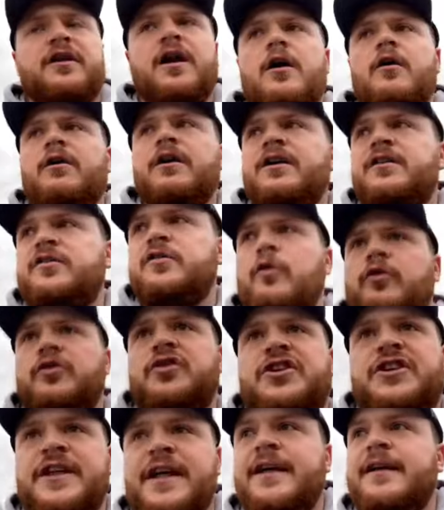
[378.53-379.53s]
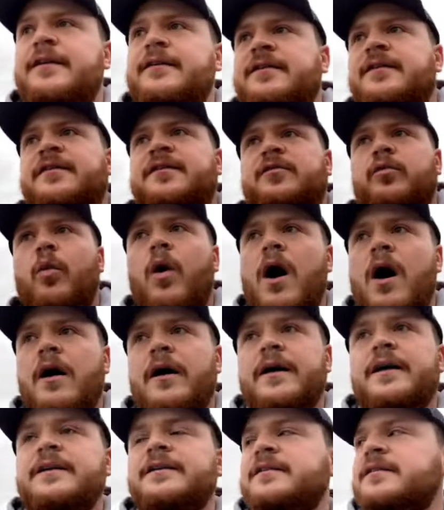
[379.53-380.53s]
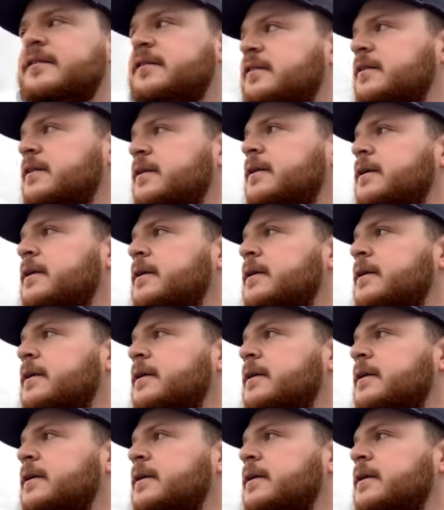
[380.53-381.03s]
locally sourced gins, wines,